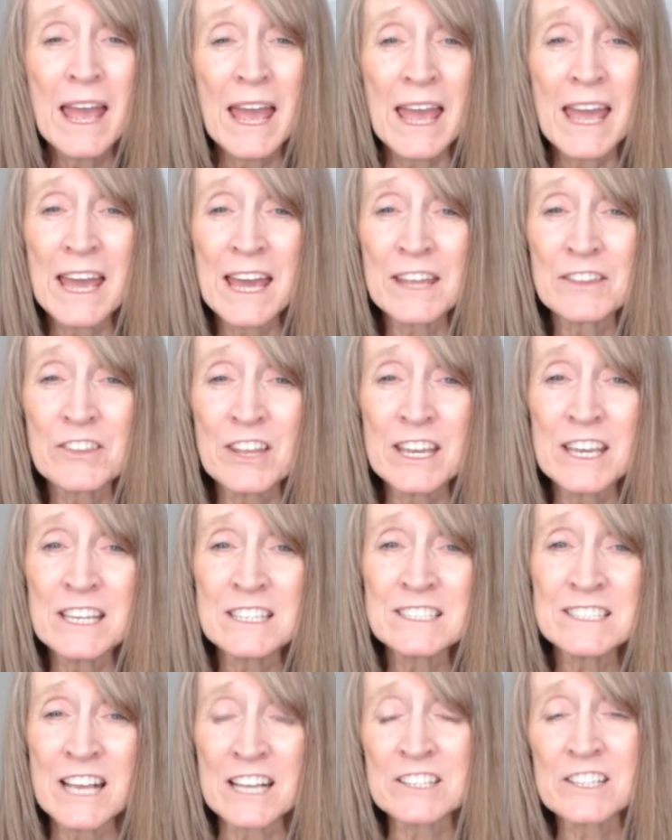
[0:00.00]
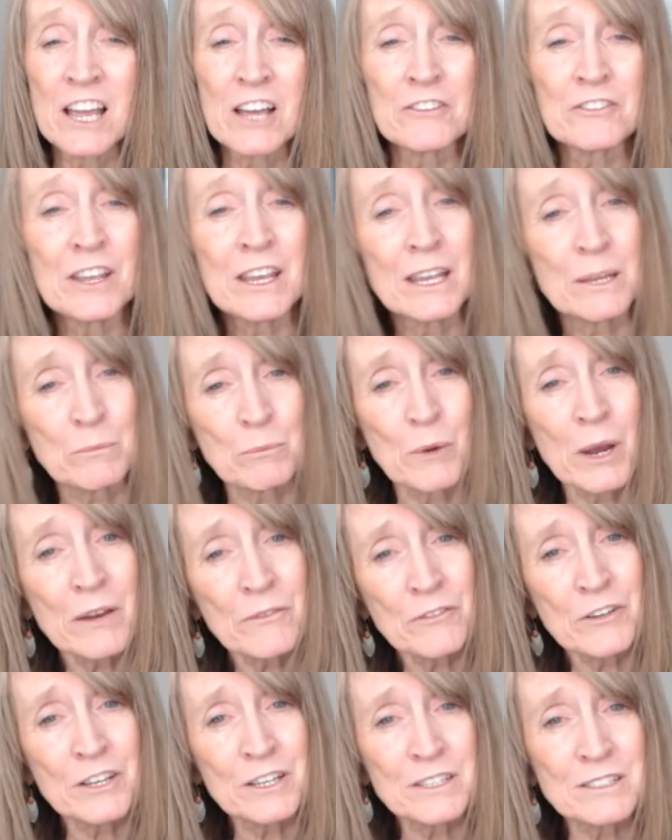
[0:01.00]
and they sat down, they had
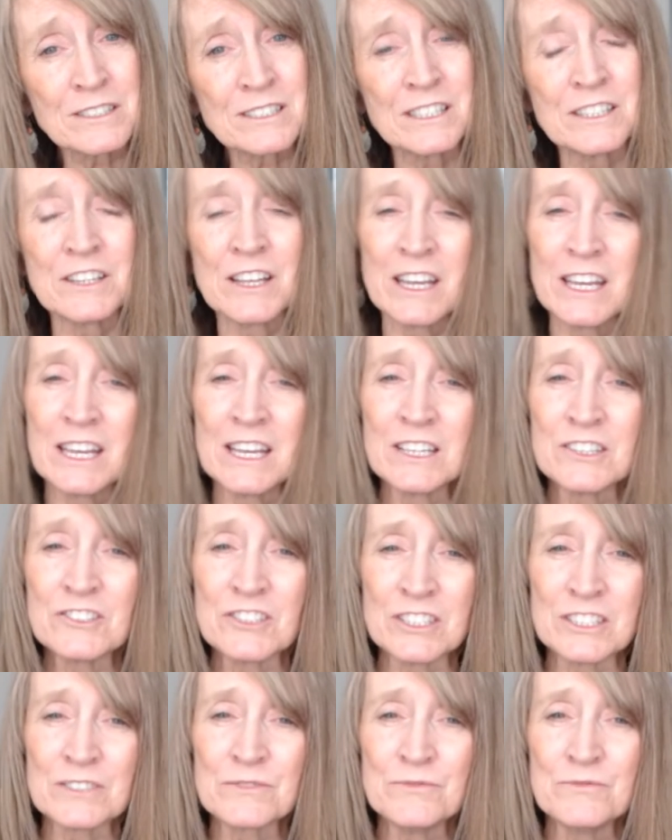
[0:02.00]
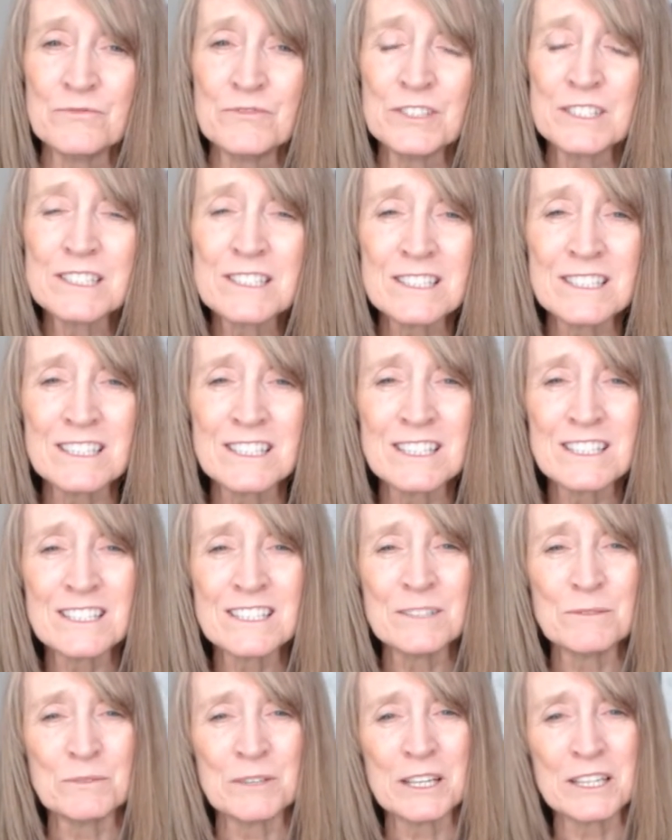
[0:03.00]
breakfast, and they just
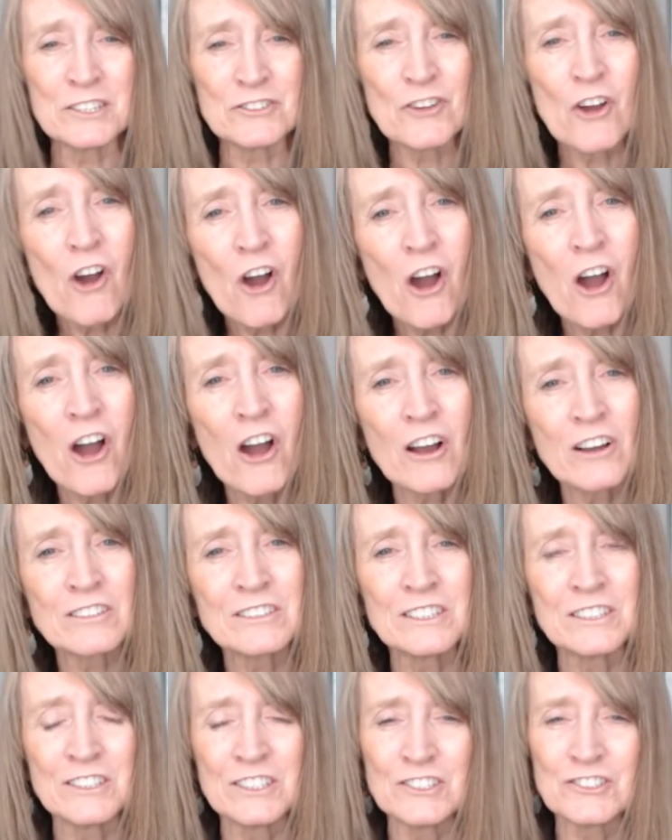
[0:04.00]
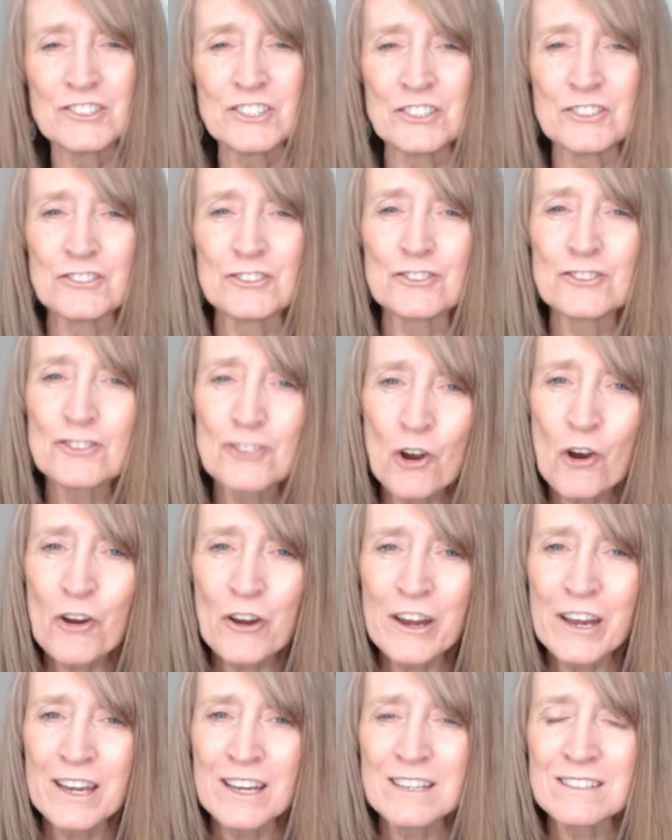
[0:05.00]
visited and they talked and they shared
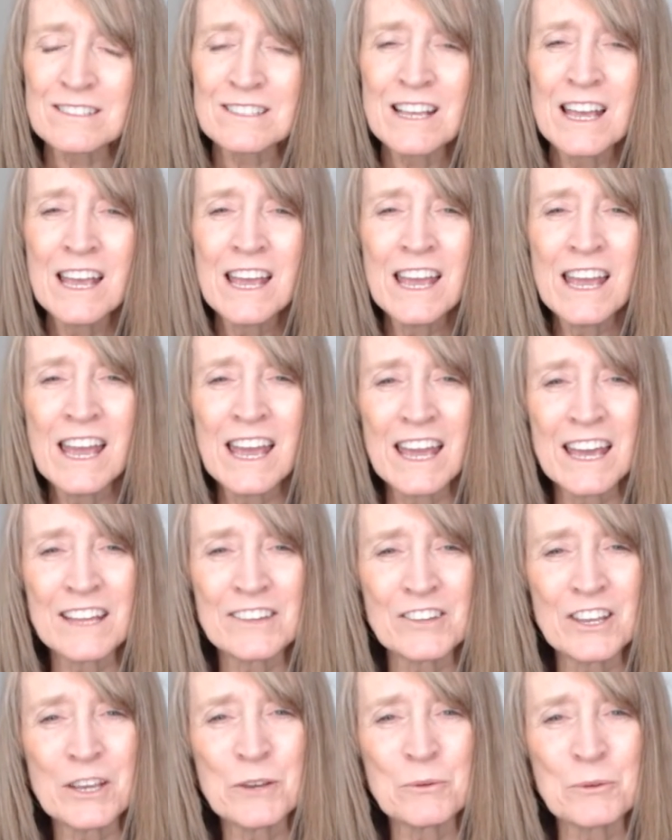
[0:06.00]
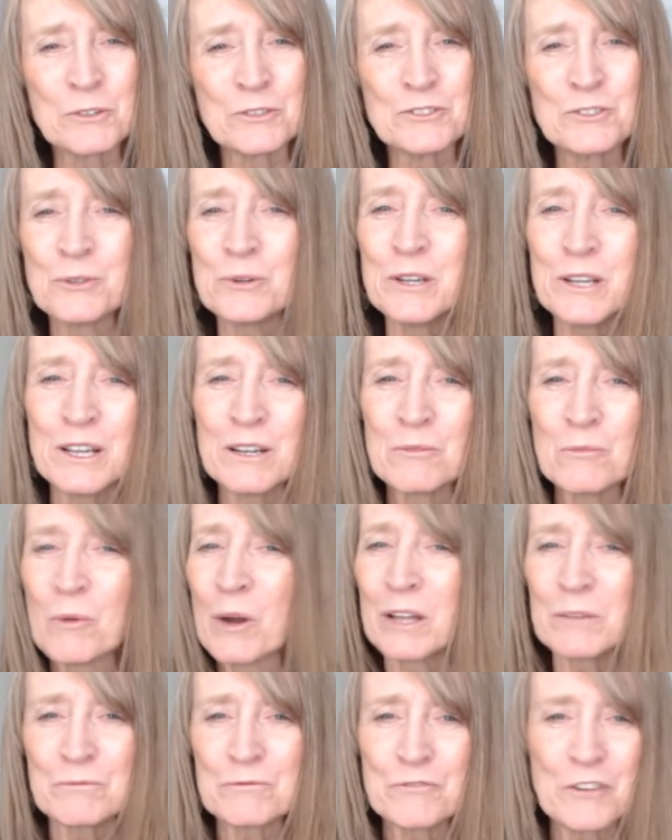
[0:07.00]
stories. And they were doing
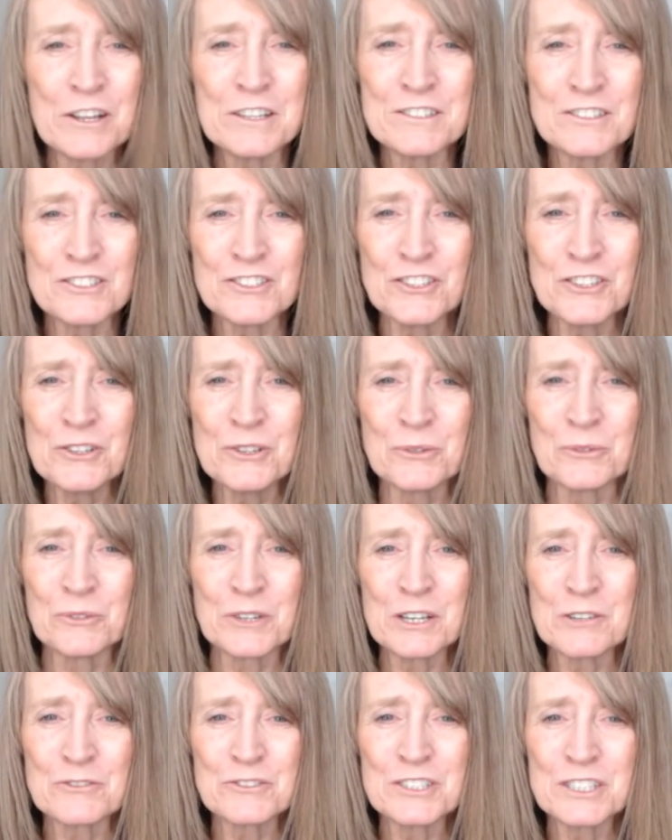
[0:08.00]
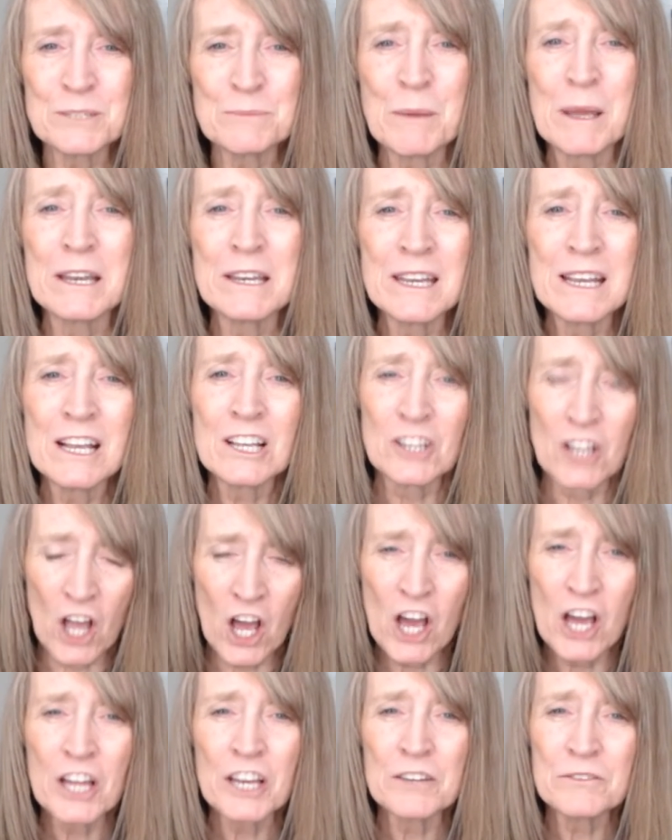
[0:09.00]
what friends do they were just spending a
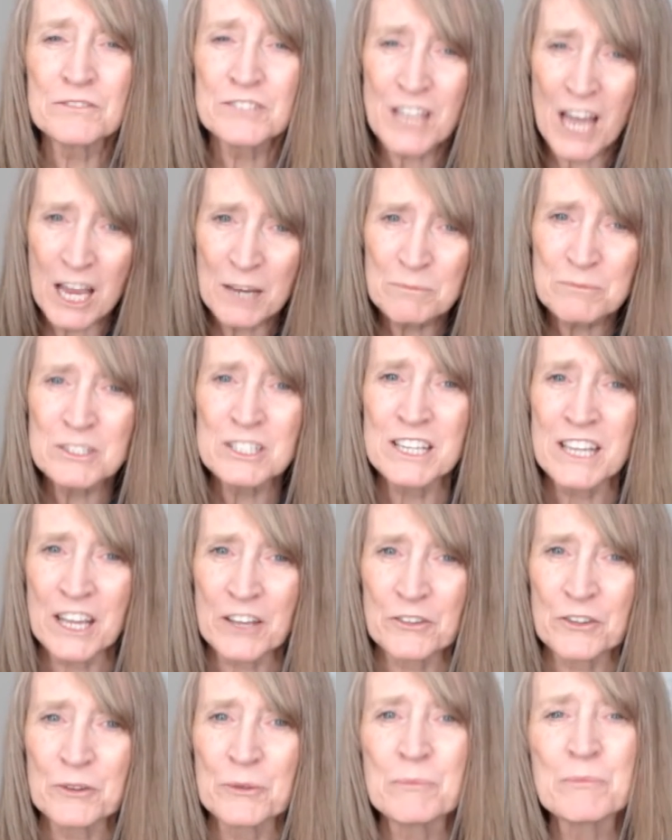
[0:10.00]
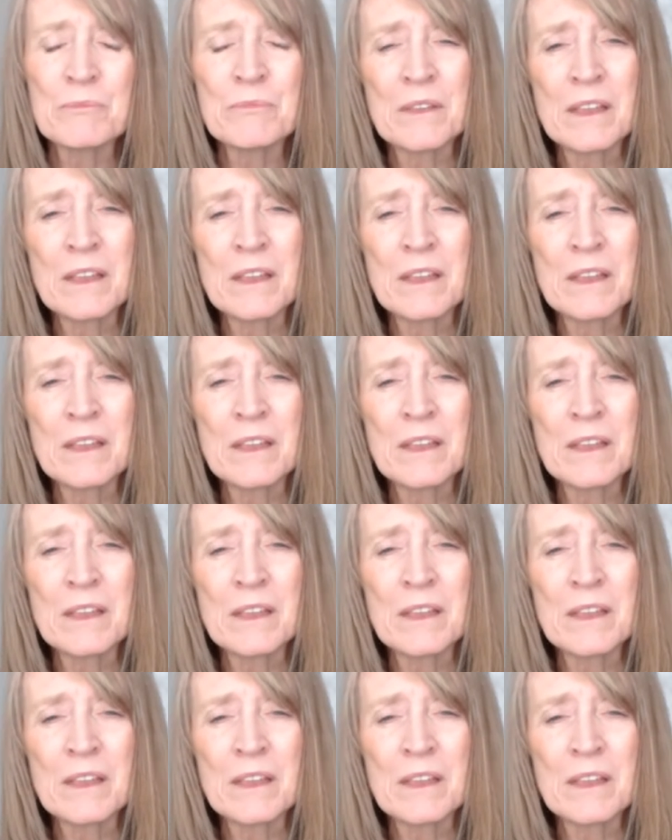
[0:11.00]
lot of time together.